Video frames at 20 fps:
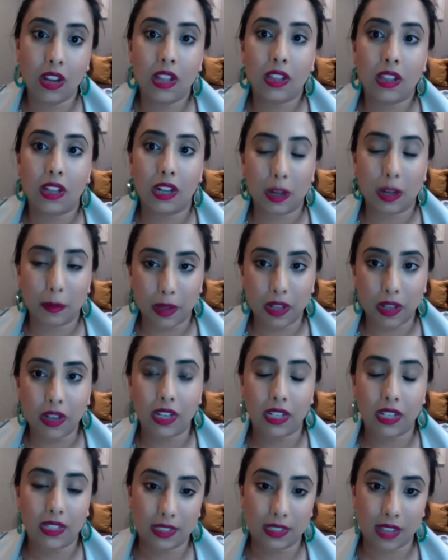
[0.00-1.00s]
the
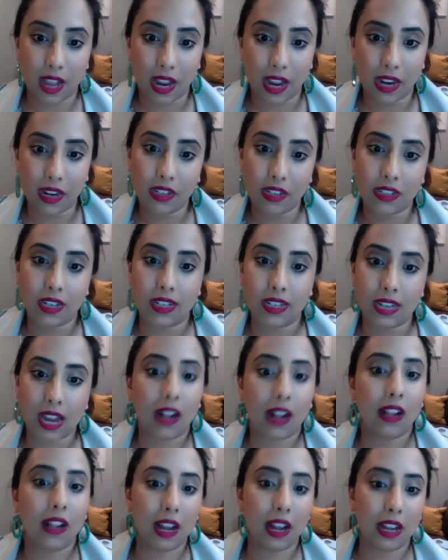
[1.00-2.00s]
community side to
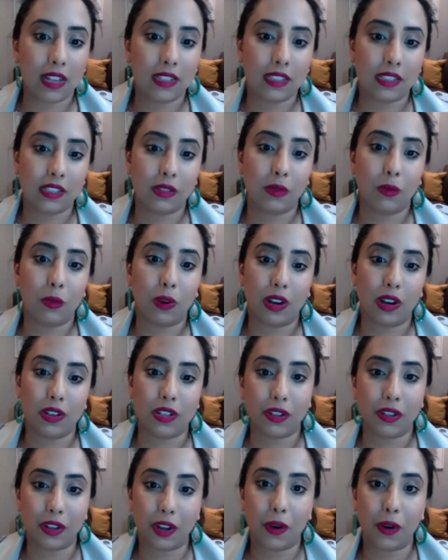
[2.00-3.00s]
tell us where
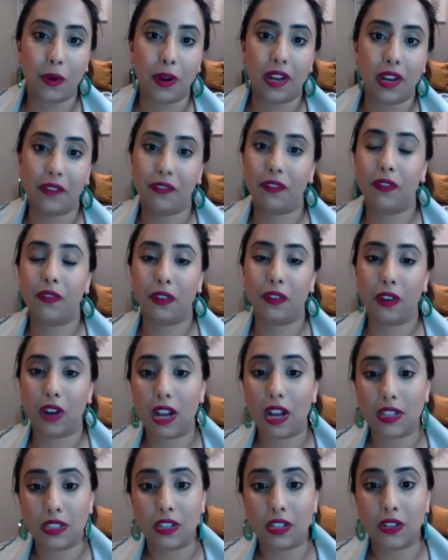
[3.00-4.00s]
to go and for
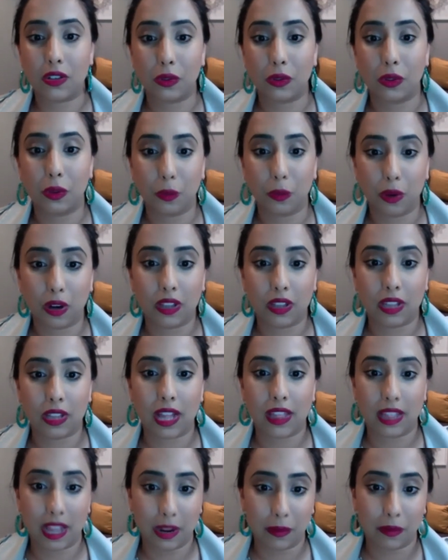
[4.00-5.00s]
us to do the work
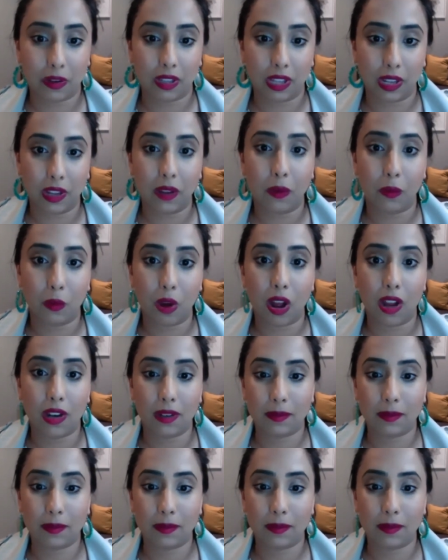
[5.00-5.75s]
that they really want.